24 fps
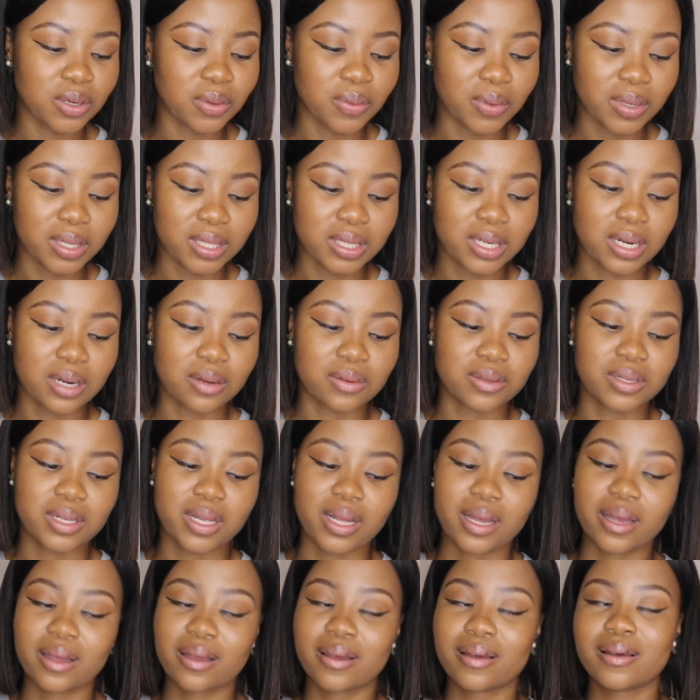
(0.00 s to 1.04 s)
it was, and I was
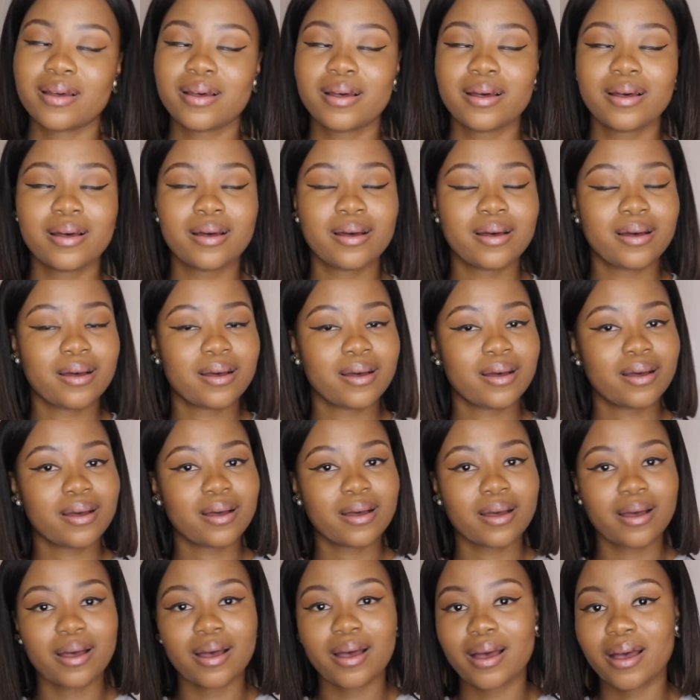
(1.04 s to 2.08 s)
like,
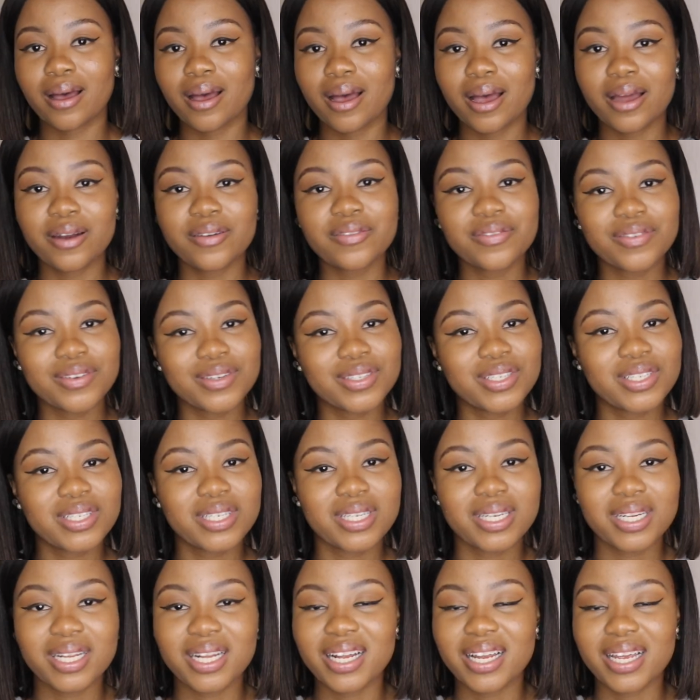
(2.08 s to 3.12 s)

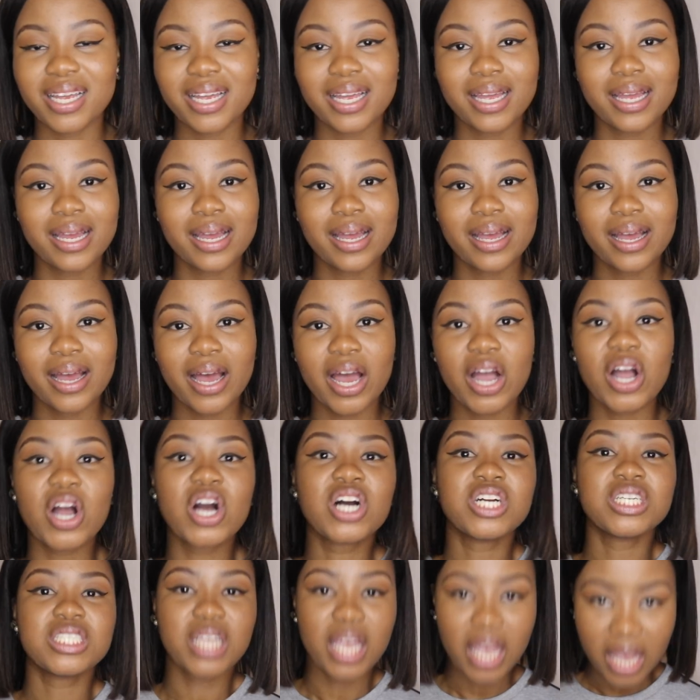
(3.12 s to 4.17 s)
unfortunately, I
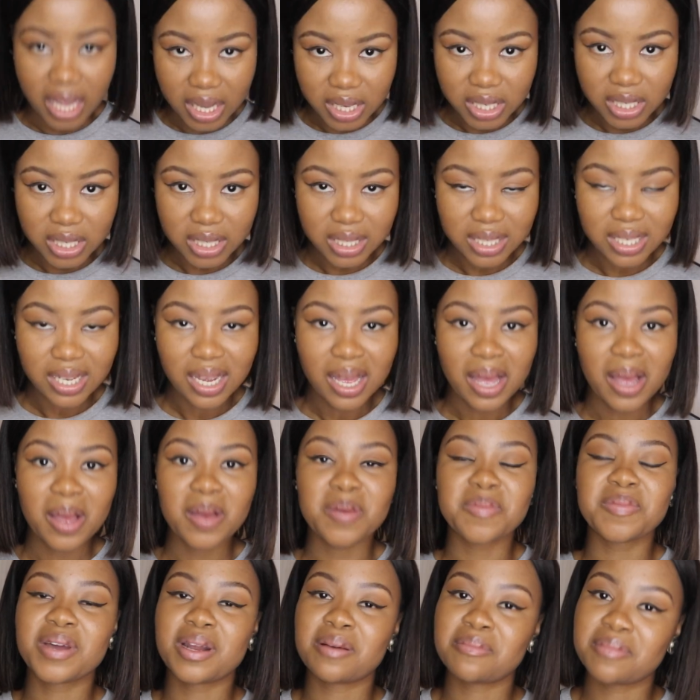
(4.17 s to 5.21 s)
can't change it,
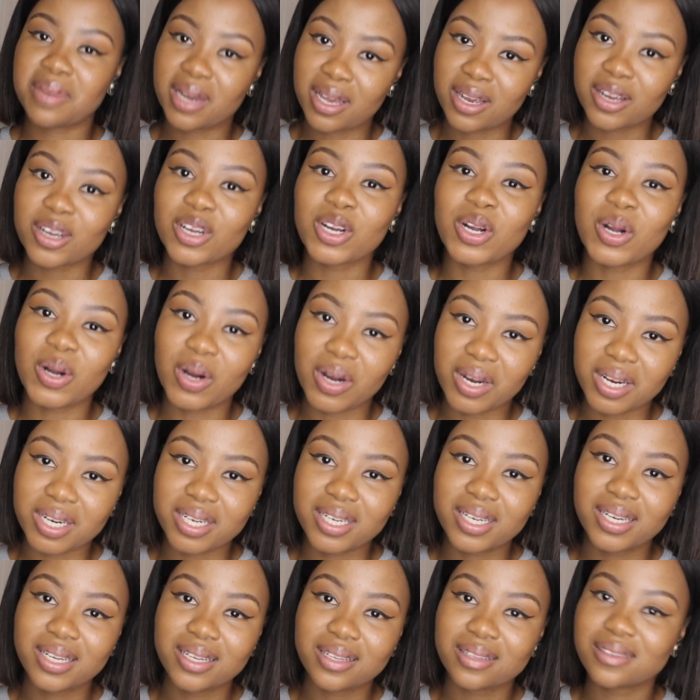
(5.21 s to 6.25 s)
but I'm like, God,
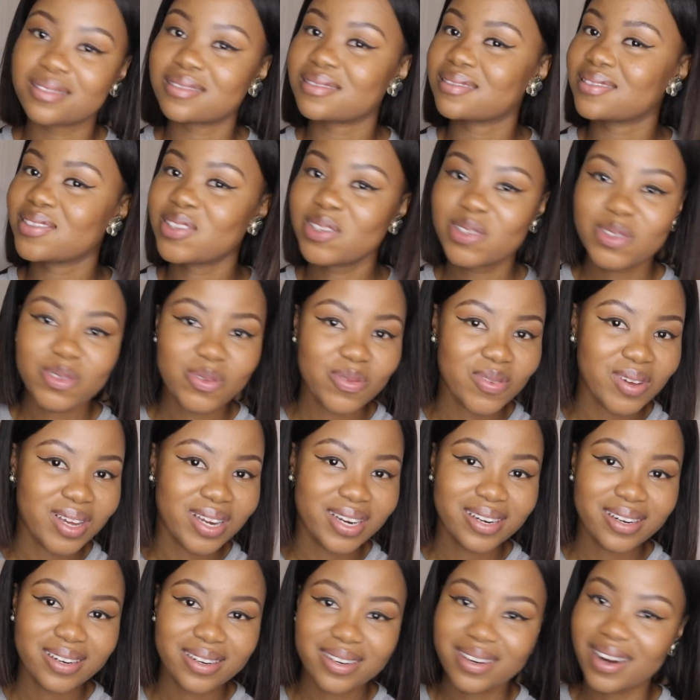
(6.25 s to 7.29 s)
this
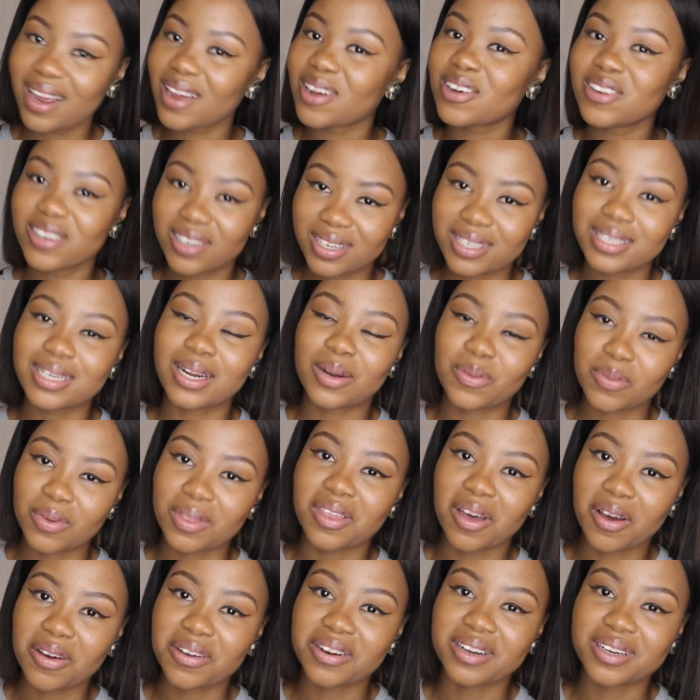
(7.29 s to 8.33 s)
one, I could have done
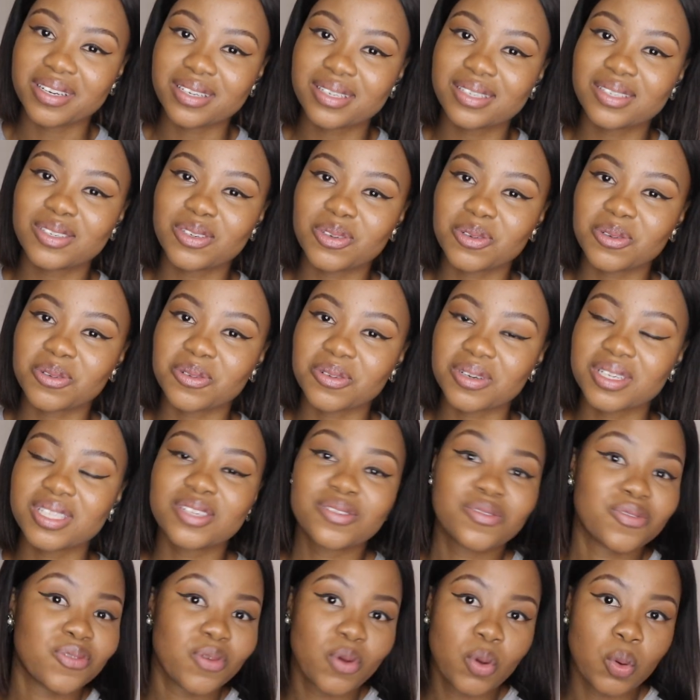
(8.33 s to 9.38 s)
without it, you know, it's a
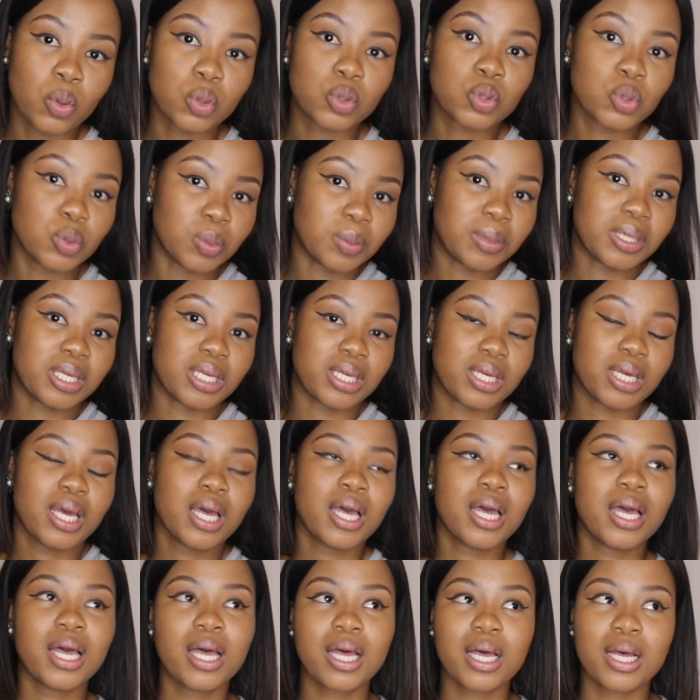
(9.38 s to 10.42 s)
flaw to me.
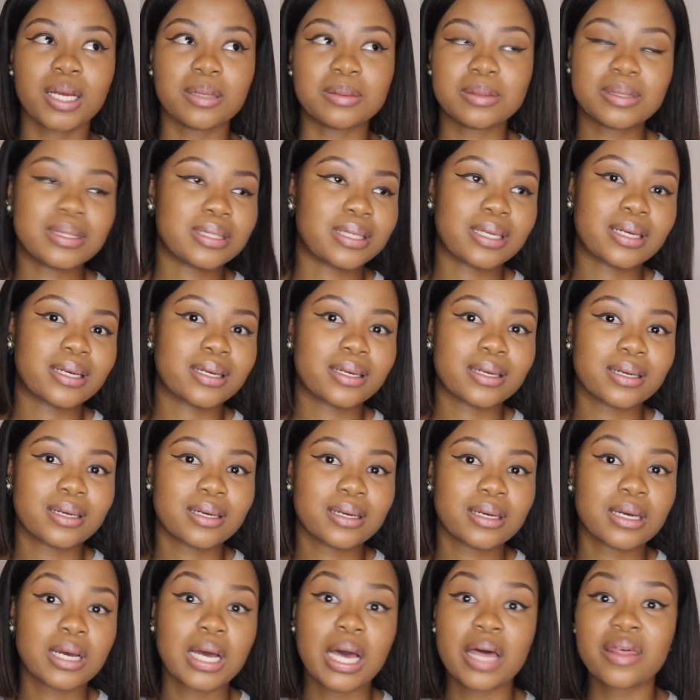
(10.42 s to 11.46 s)
I'm just like,
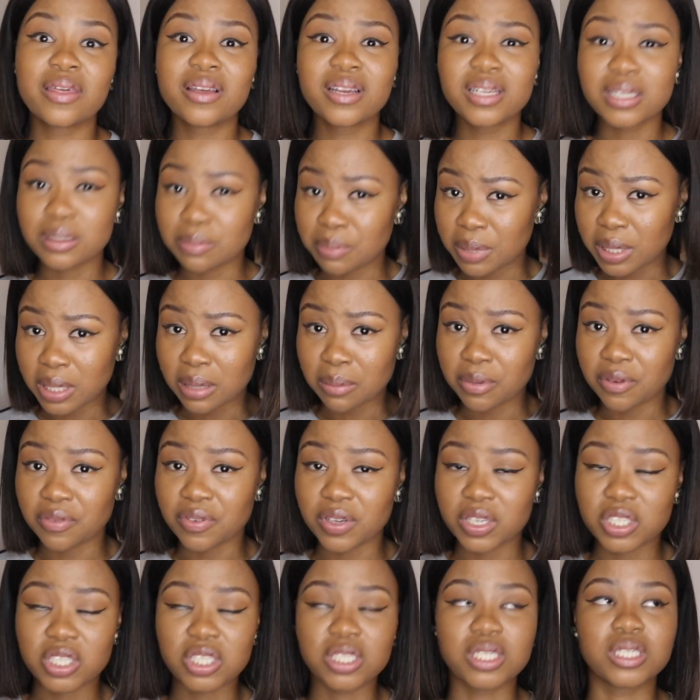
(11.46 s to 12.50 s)
I think it's being a
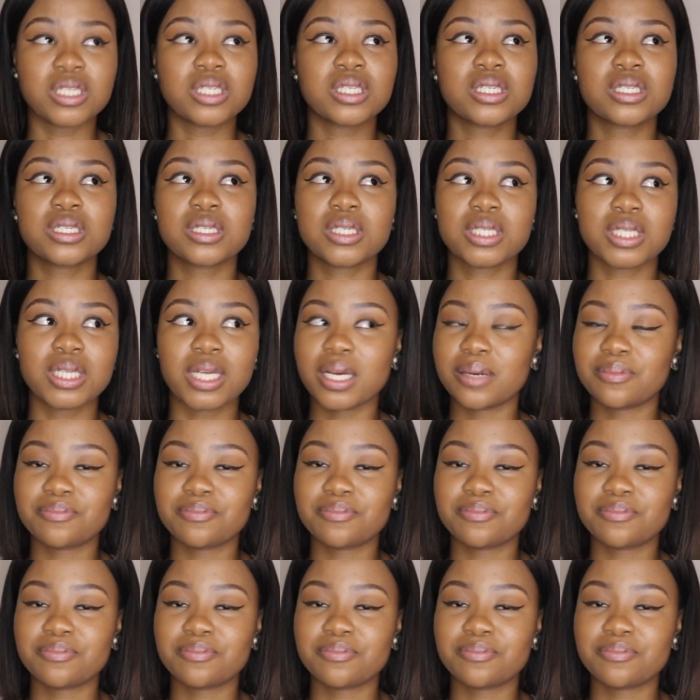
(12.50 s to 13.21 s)
perfectionist, and